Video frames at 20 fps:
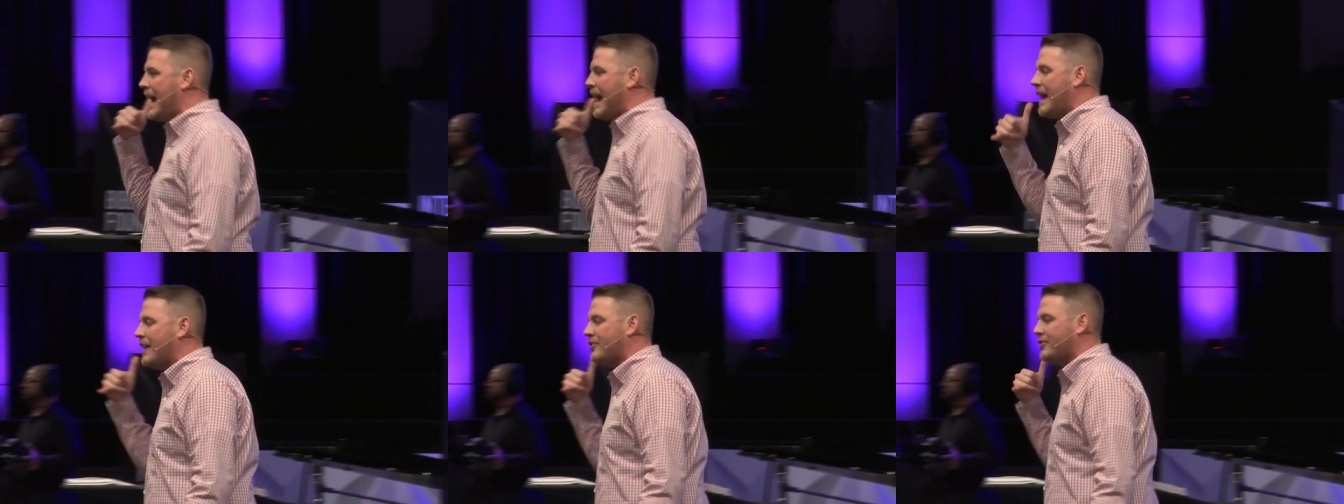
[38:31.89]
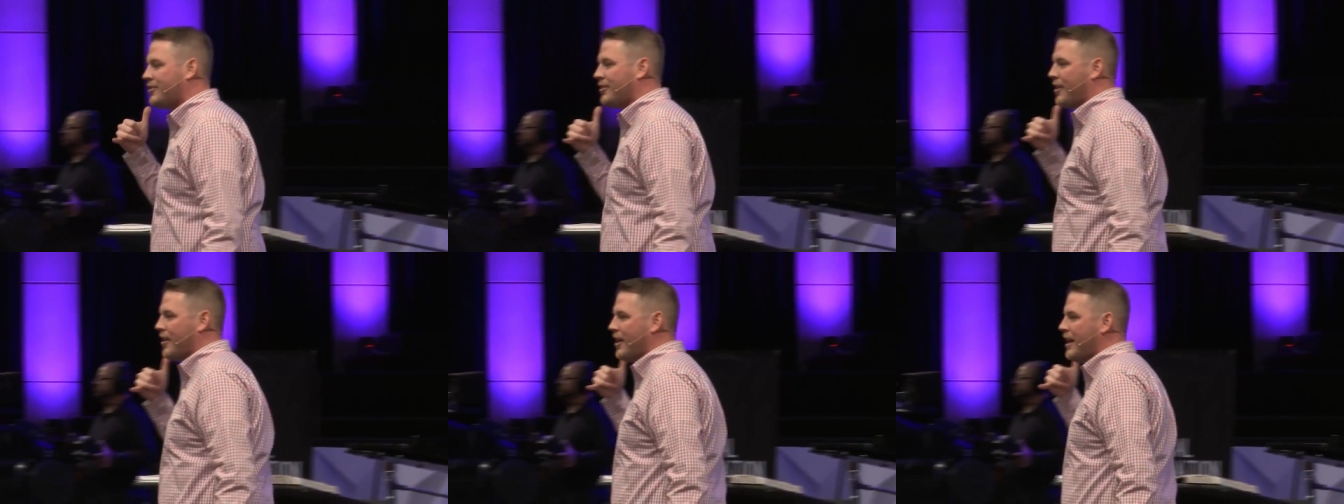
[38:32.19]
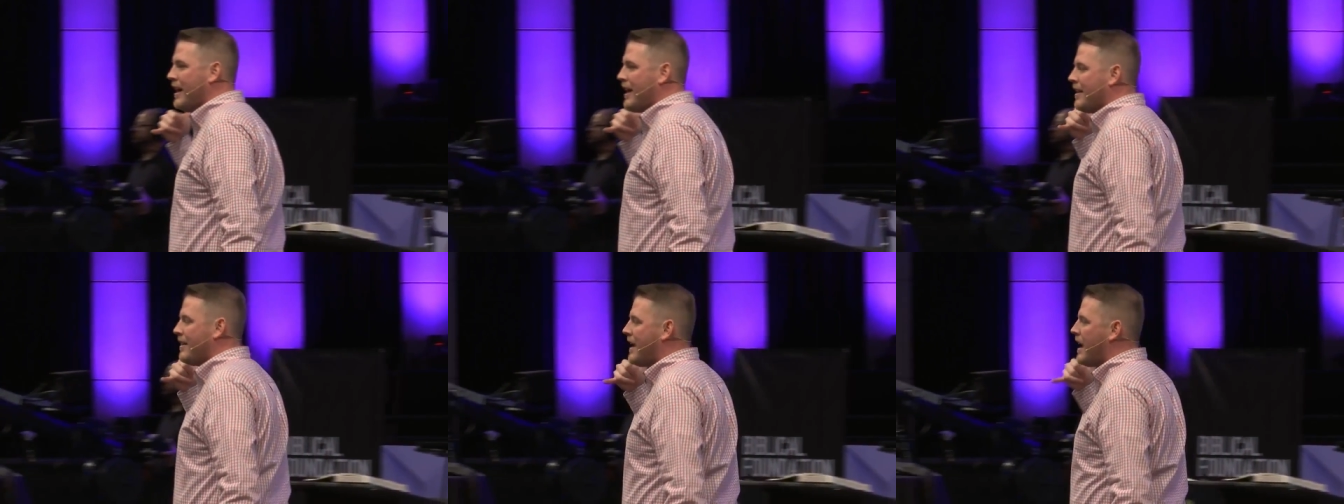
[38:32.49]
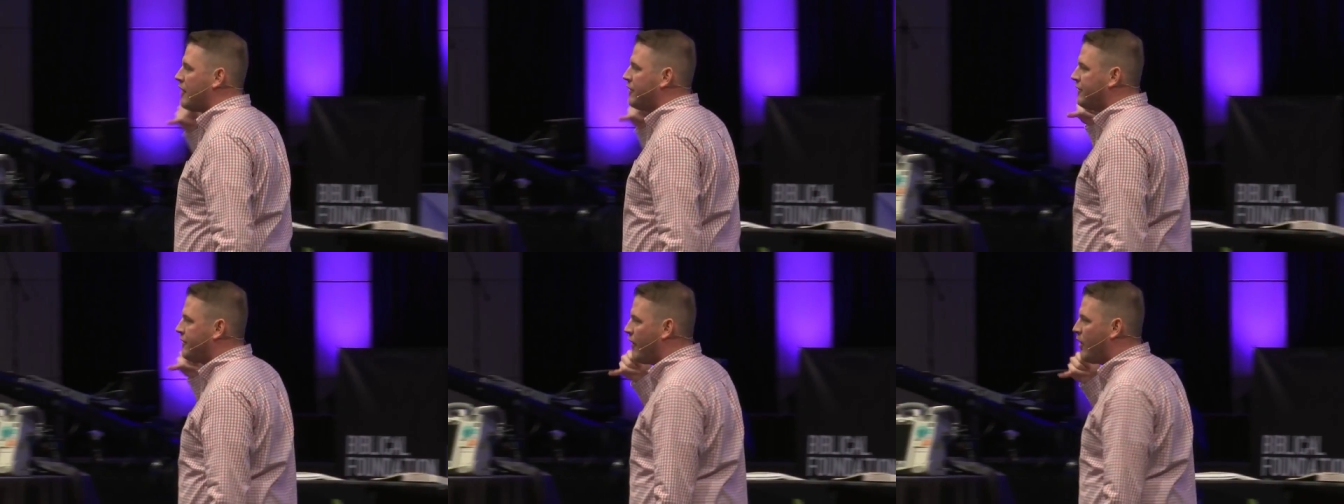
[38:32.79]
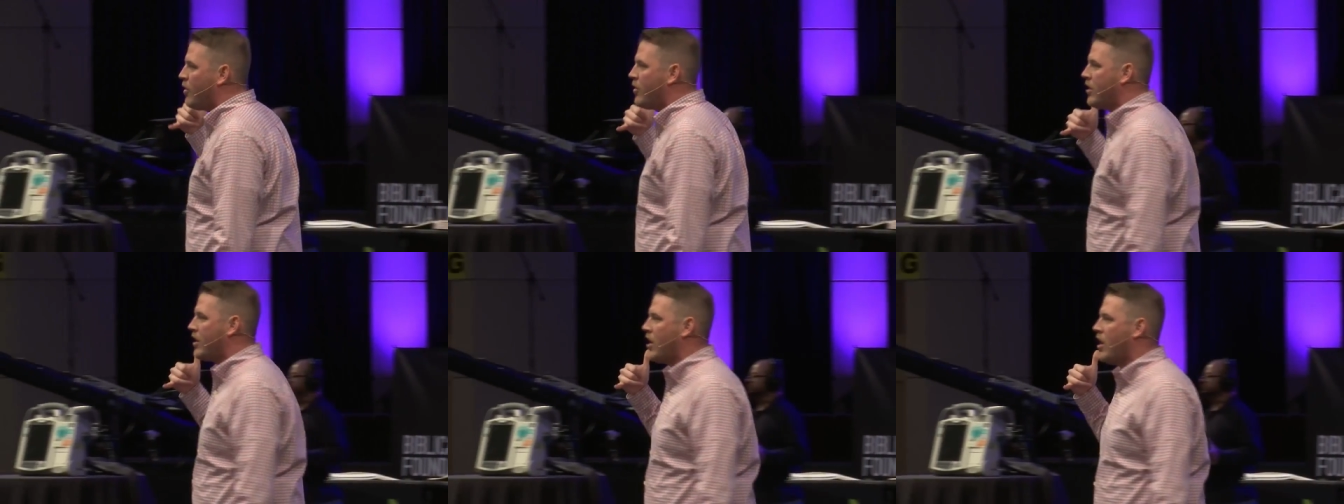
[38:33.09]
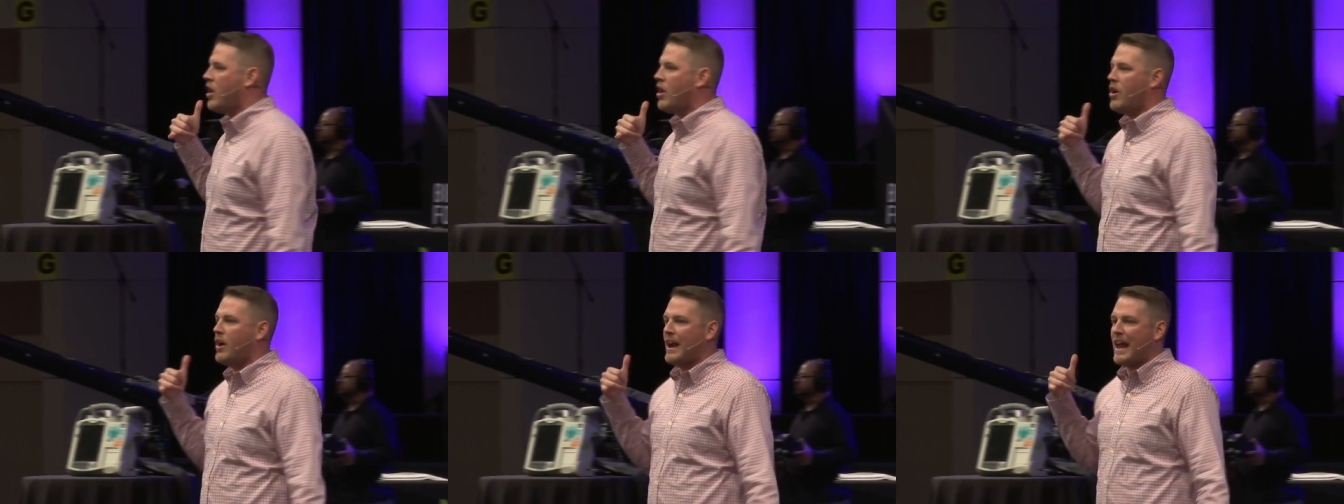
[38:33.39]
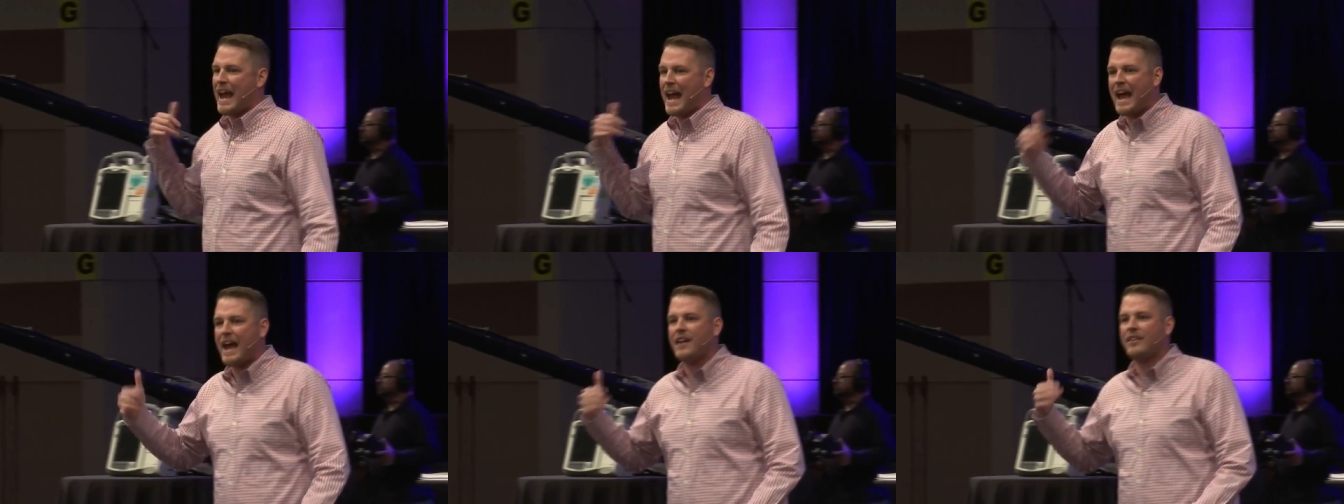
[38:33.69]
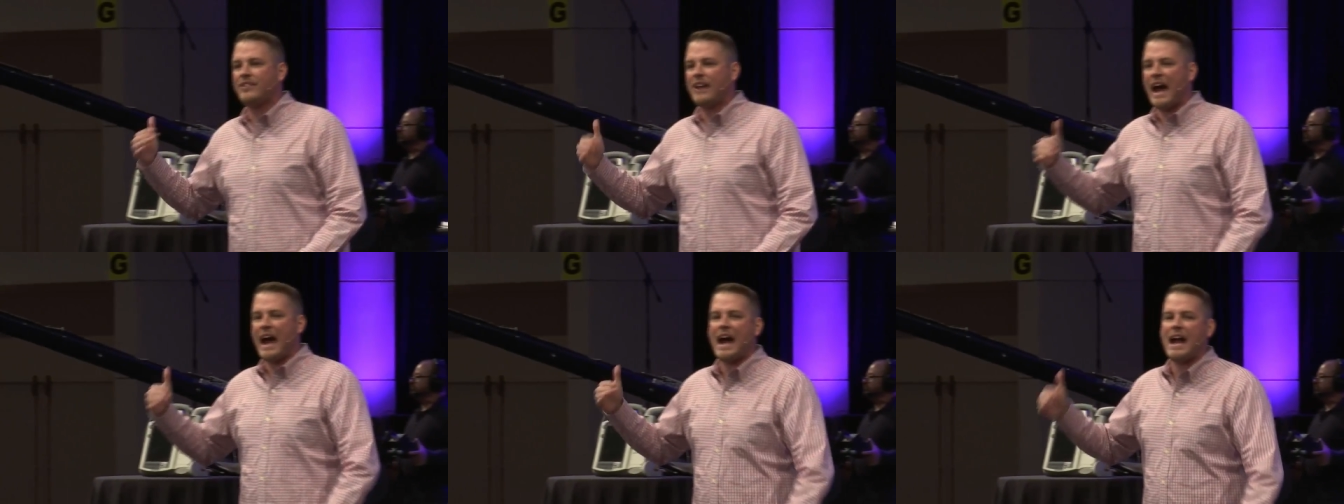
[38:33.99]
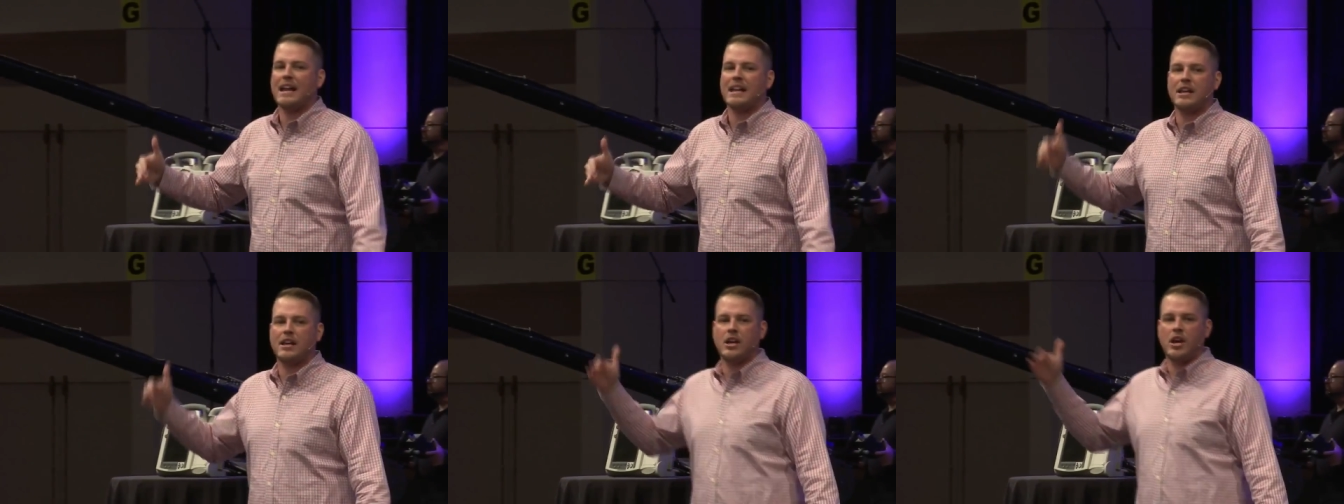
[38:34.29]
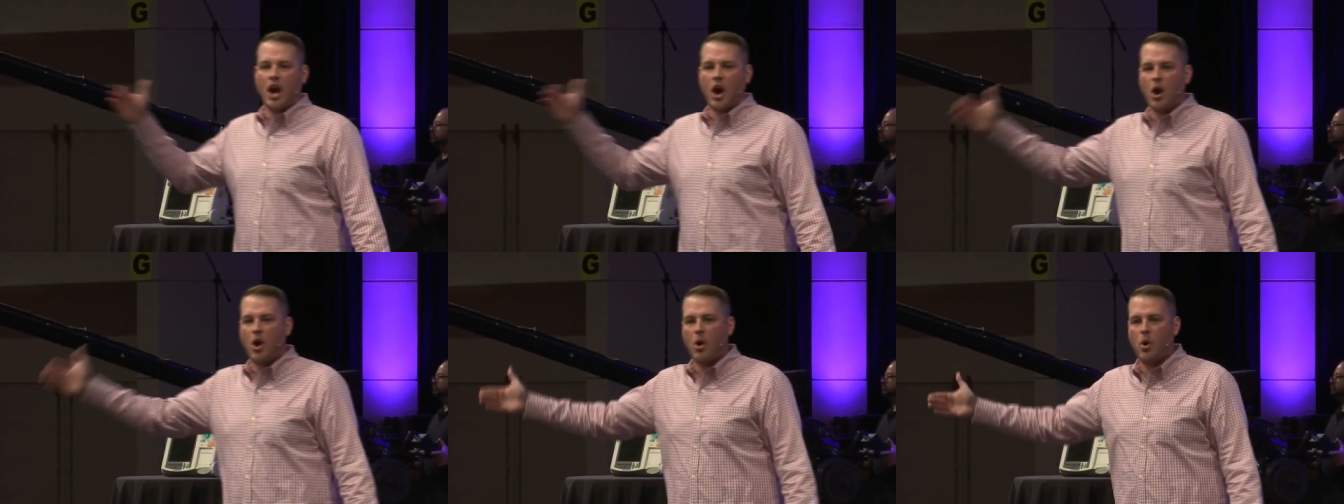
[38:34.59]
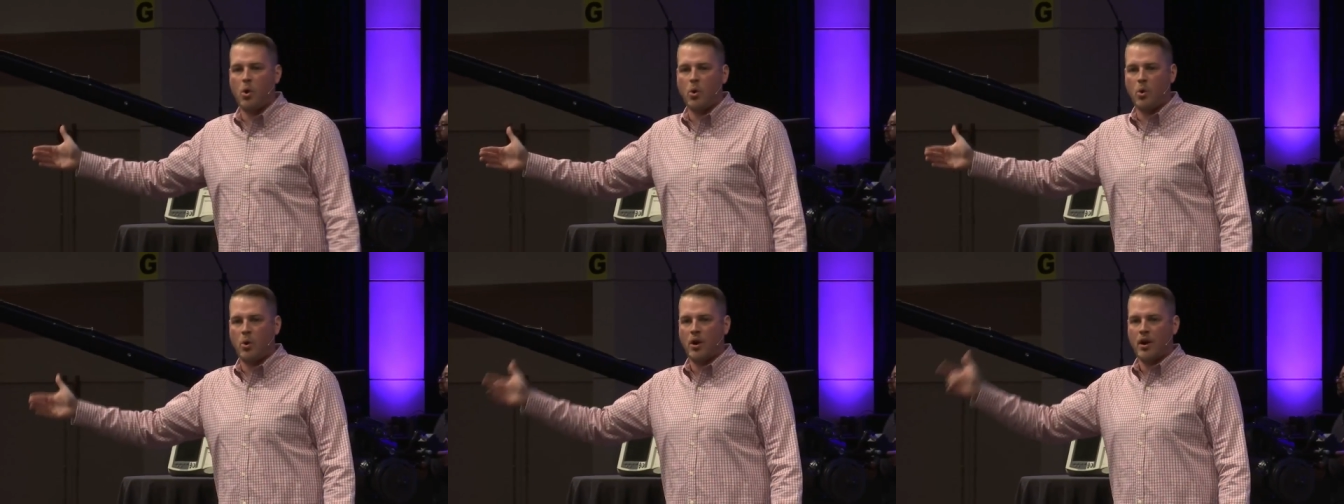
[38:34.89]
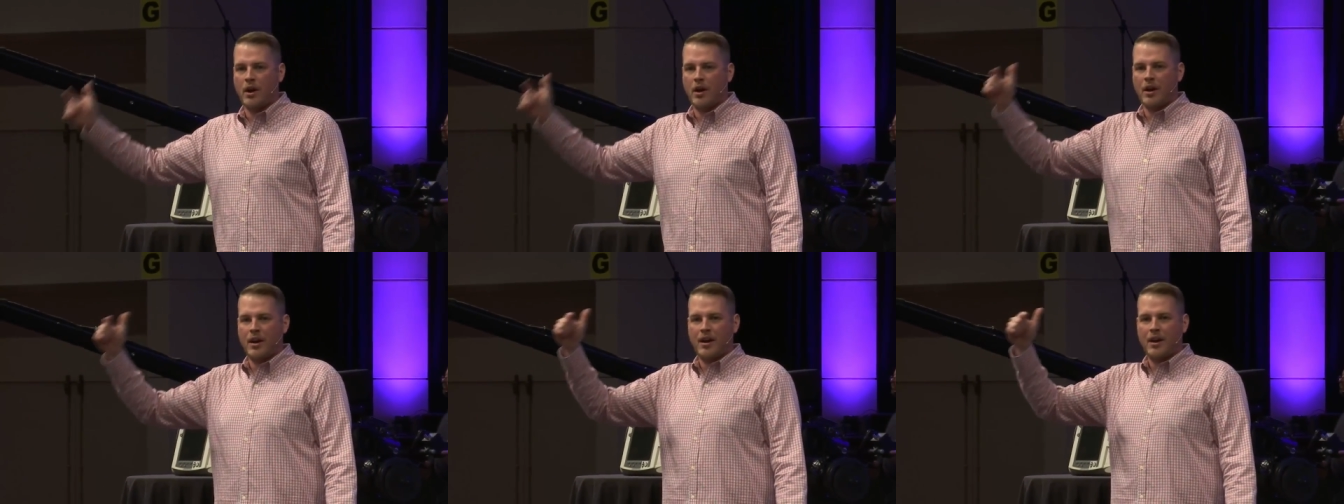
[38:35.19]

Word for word: answer that phone call and as I go,